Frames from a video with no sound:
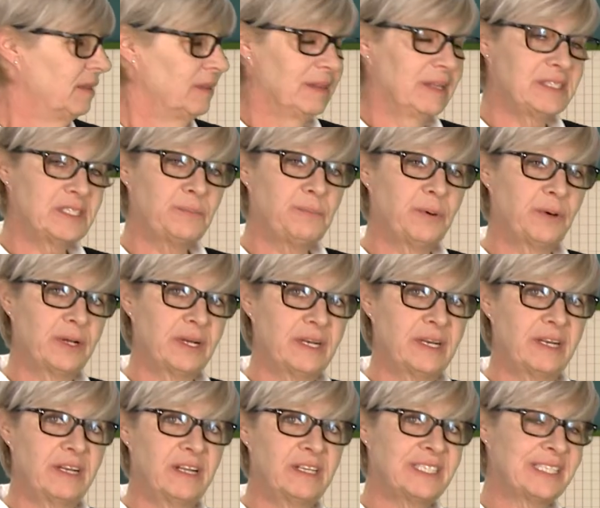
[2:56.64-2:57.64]
Let's put
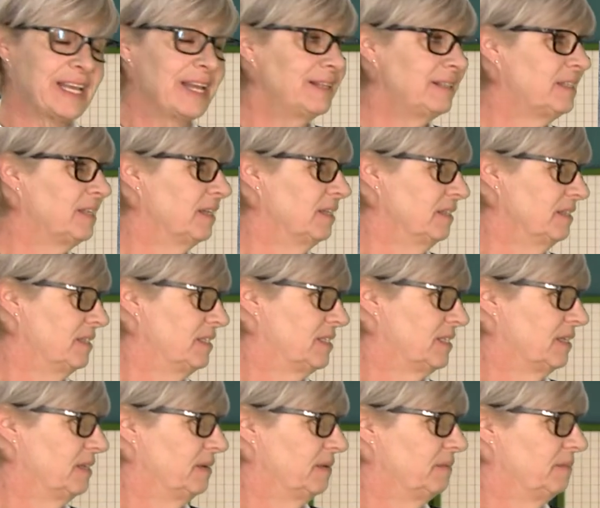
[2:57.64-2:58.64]
it in a
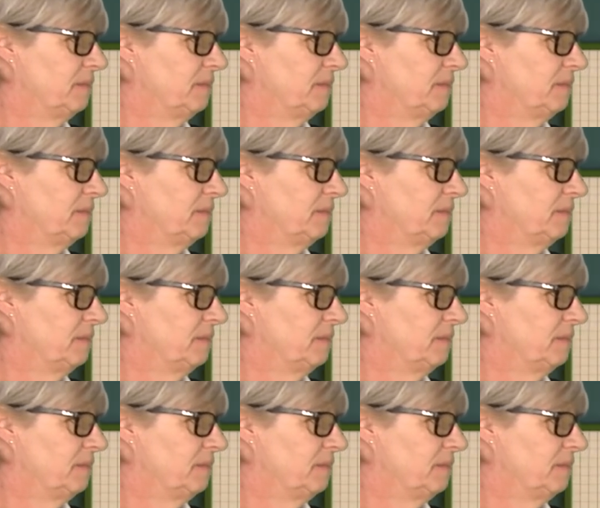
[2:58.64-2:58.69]
sentence.